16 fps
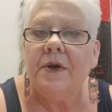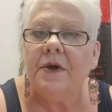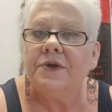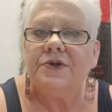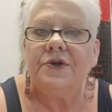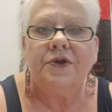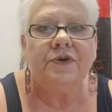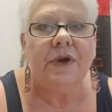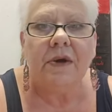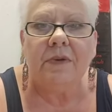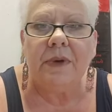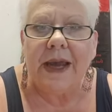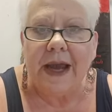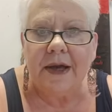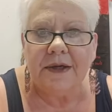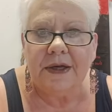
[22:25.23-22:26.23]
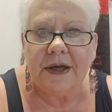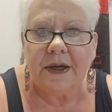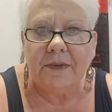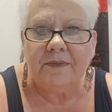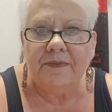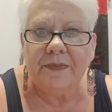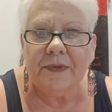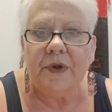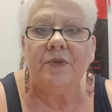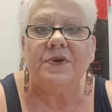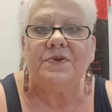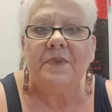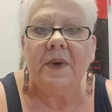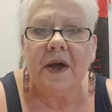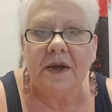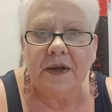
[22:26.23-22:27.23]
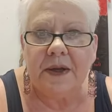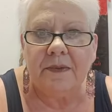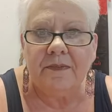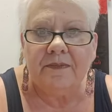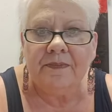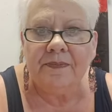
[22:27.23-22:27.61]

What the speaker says: So you're not reacting, you're responding.